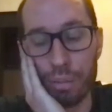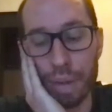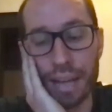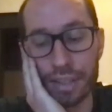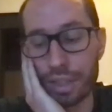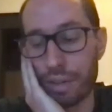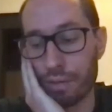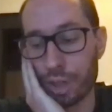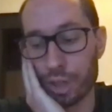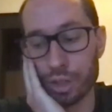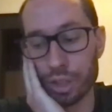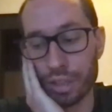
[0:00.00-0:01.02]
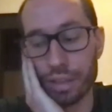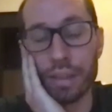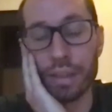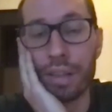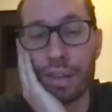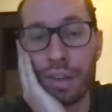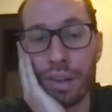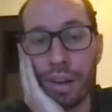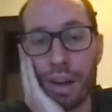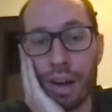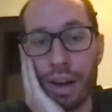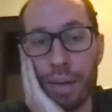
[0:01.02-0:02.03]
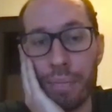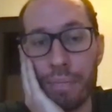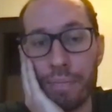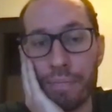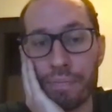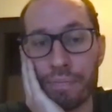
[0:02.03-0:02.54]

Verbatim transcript: mass conversion? Um,